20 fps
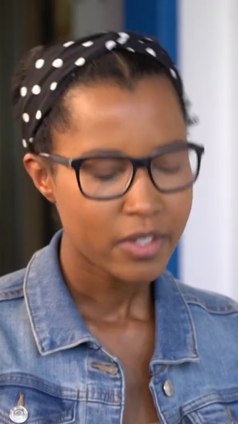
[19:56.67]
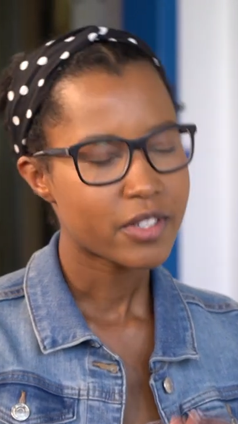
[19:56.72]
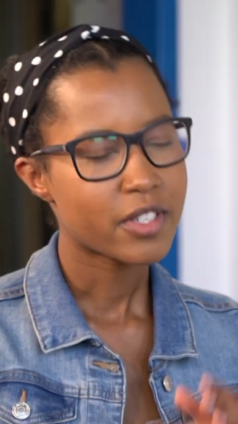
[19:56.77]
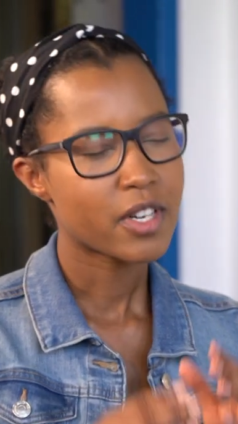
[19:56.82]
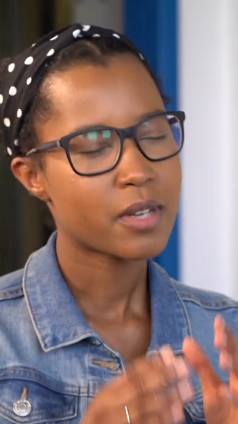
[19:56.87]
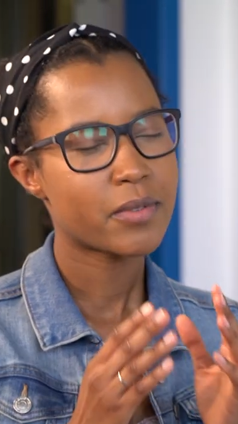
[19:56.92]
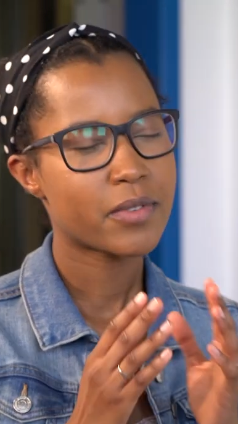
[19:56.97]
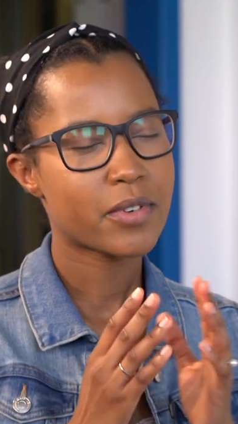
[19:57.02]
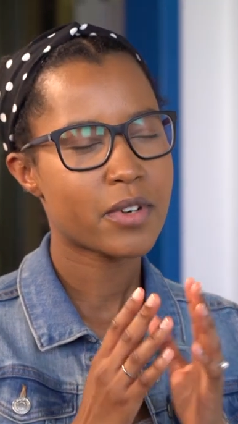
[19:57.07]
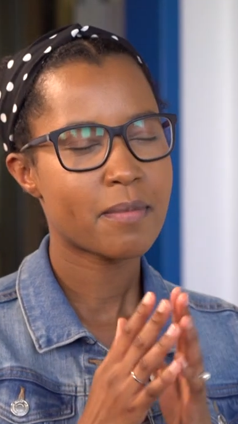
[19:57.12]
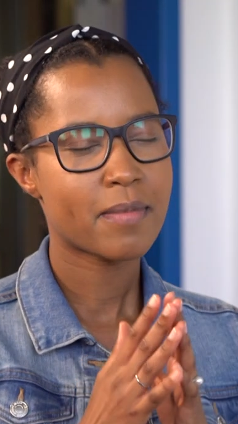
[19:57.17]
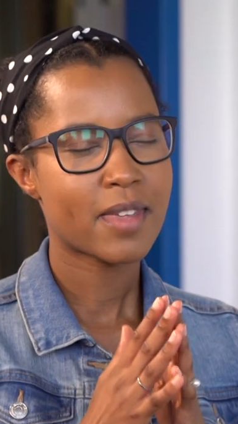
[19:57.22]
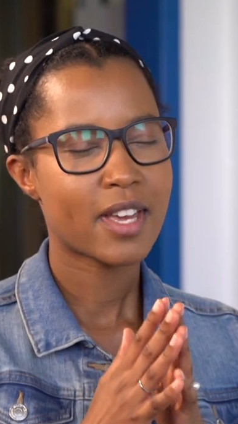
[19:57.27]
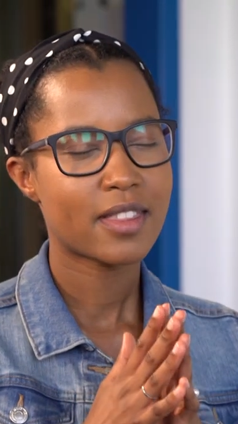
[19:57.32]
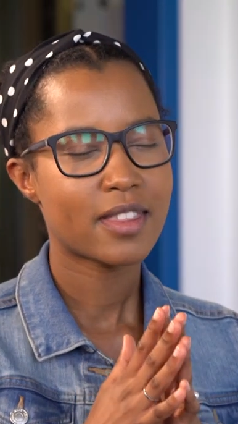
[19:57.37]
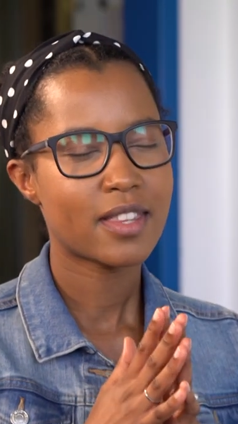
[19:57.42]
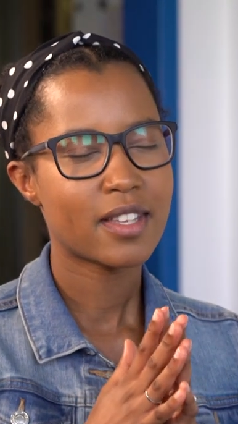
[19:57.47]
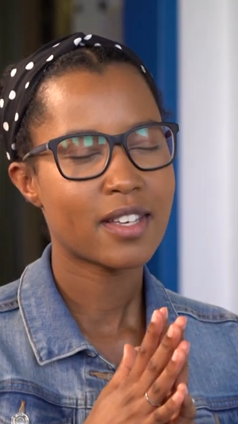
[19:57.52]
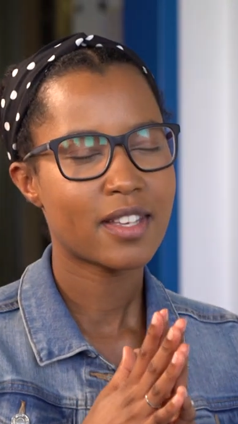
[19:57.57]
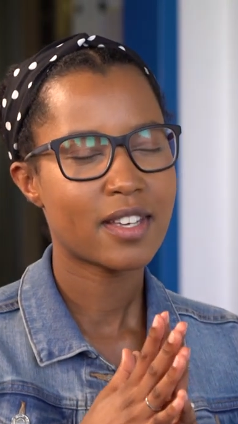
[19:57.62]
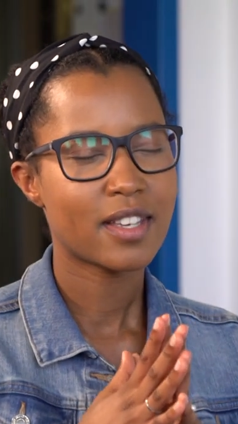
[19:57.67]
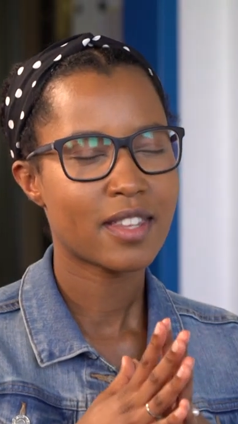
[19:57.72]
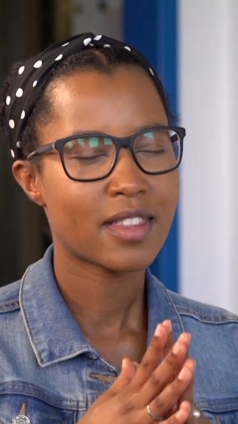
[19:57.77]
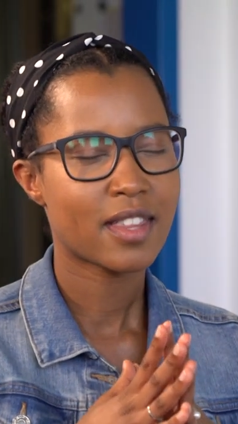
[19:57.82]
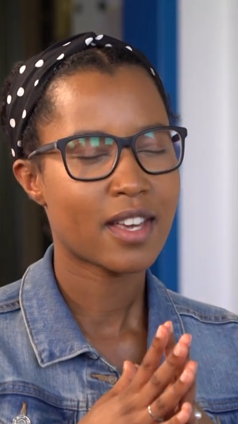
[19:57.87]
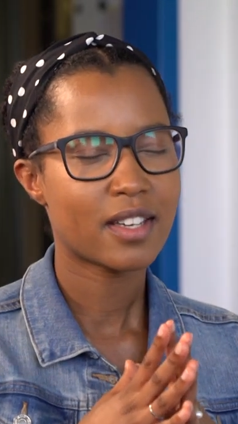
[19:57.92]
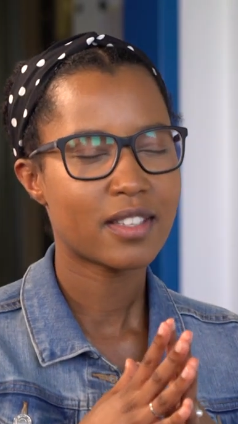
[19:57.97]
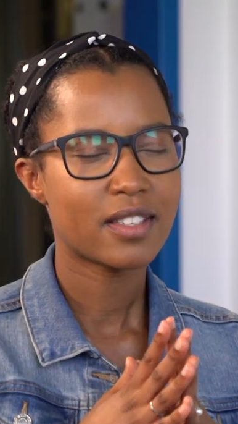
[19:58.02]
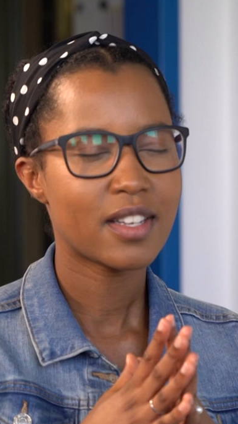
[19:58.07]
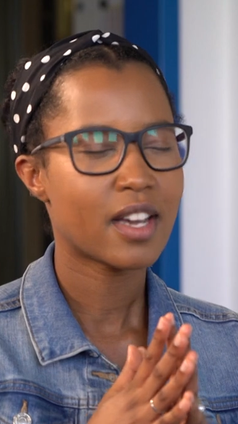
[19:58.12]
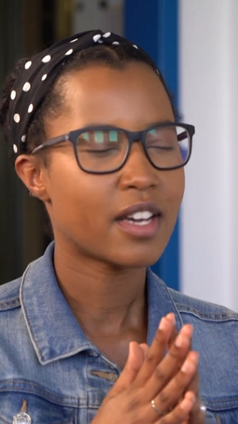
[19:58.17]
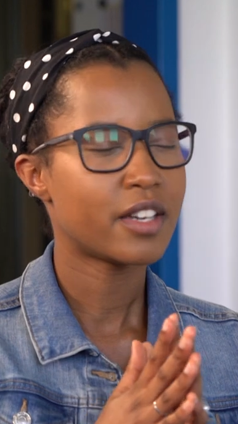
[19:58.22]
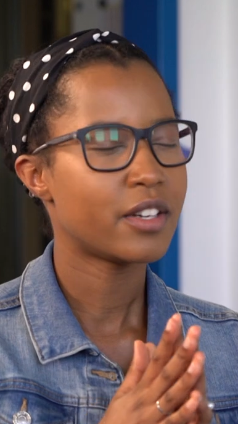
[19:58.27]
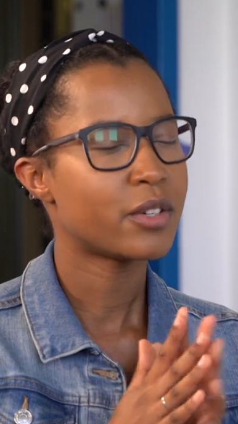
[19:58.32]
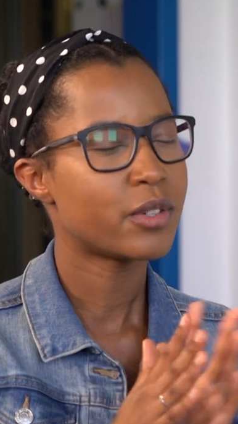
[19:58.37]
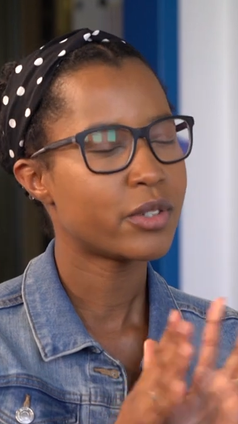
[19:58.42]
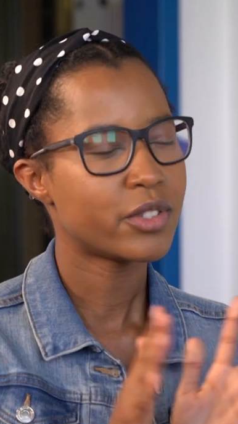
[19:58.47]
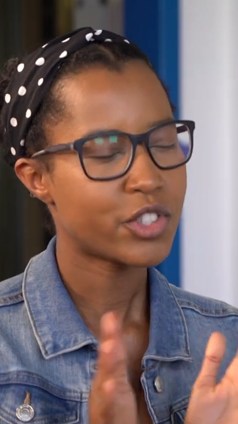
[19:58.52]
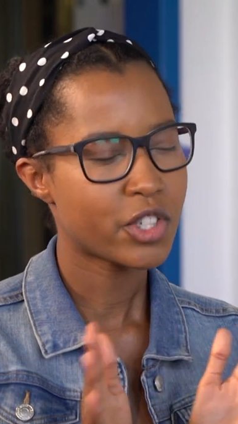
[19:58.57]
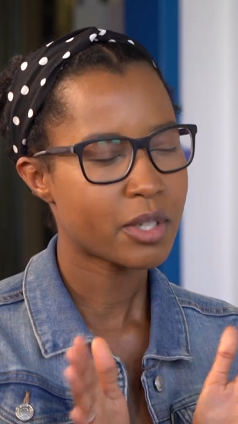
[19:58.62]
stems from that thinking that, yeah, you
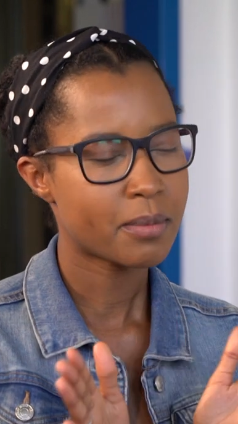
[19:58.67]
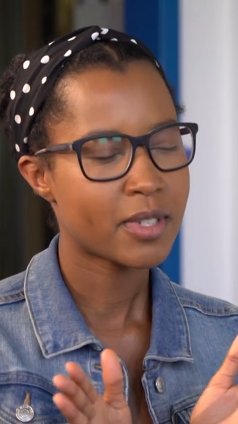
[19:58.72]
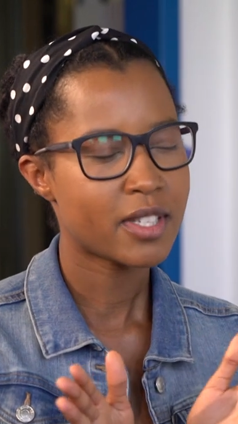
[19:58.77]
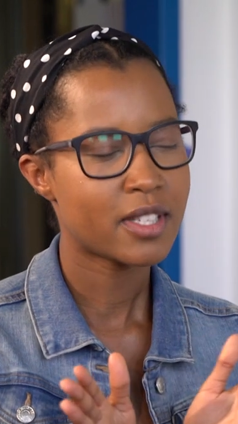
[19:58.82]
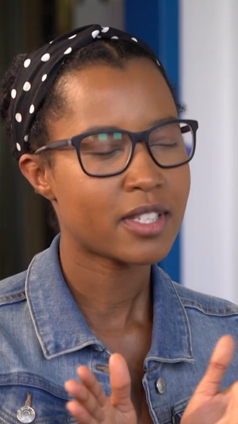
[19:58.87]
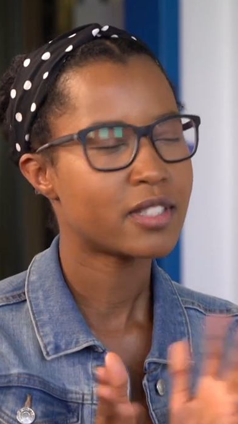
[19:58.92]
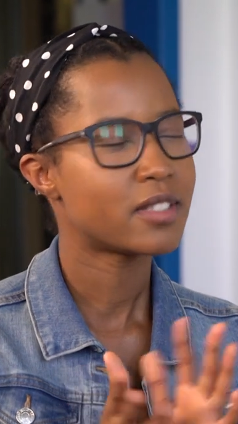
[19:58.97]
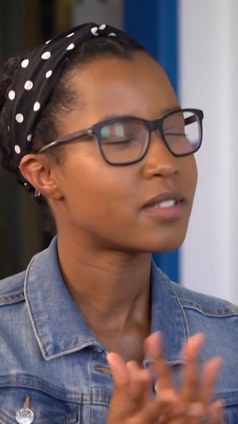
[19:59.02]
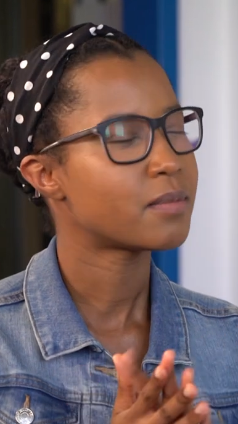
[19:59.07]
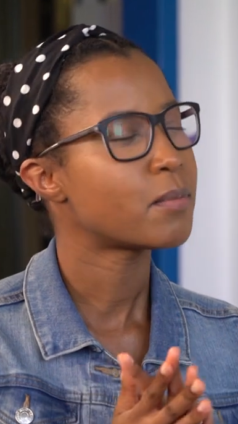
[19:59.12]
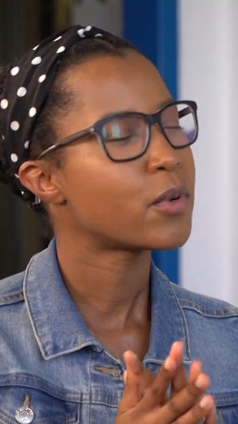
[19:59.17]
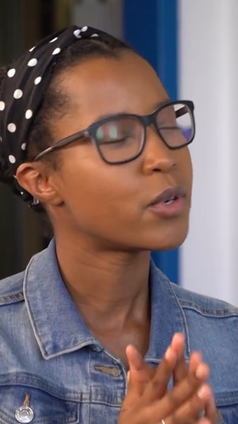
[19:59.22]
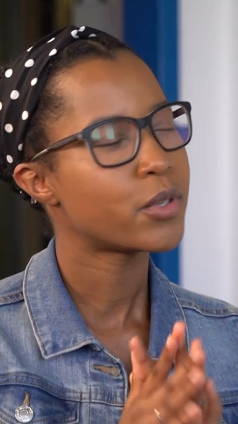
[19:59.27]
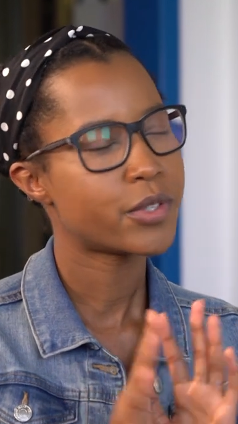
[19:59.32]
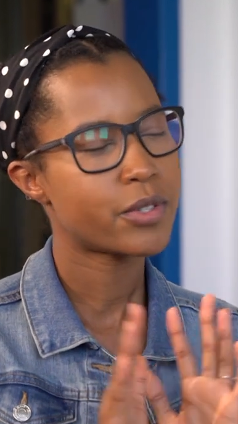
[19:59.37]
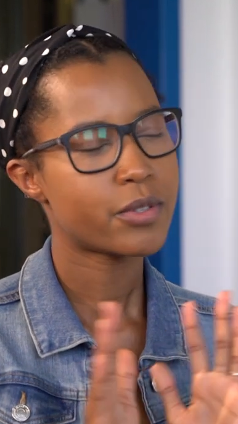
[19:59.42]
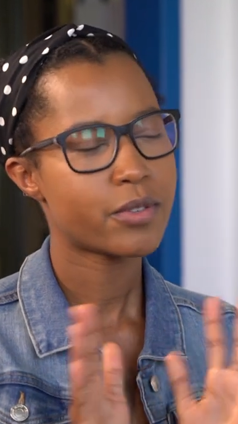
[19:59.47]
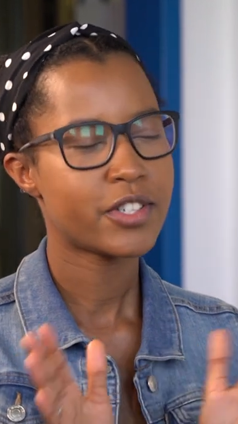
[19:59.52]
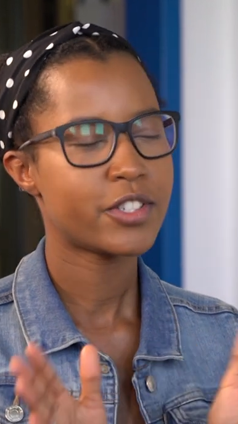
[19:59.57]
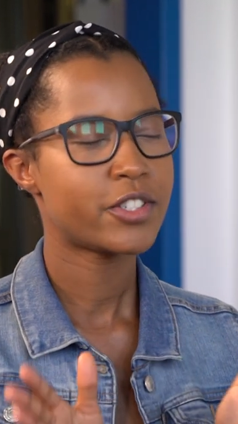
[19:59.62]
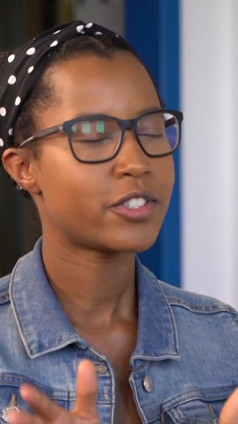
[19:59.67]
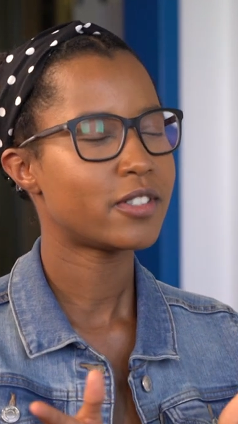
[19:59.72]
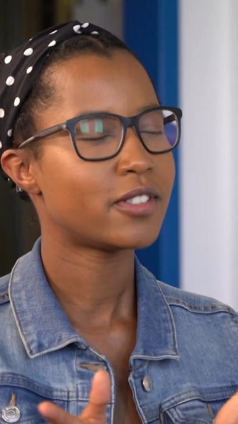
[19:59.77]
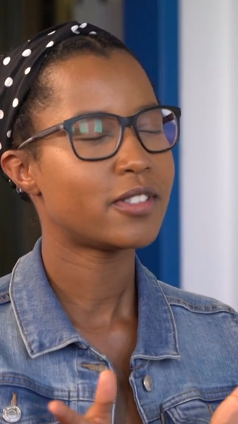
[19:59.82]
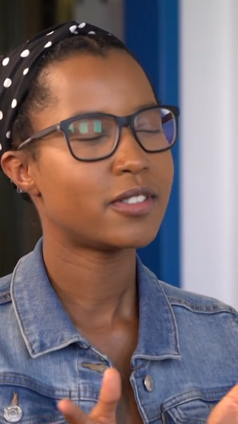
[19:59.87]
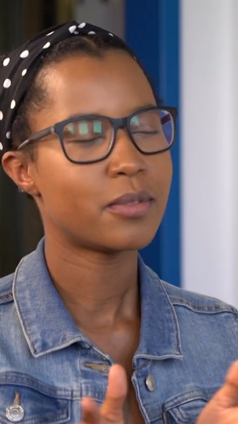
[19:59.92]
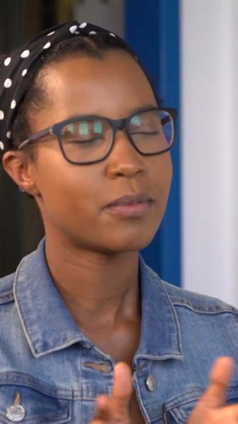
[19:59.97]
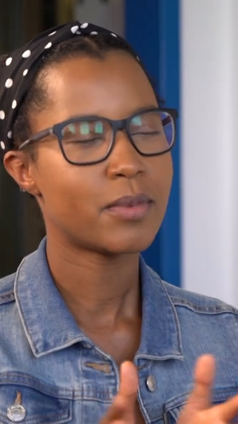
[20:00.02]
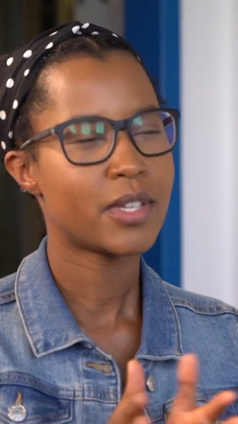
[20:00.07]
know, Germany is post-racial.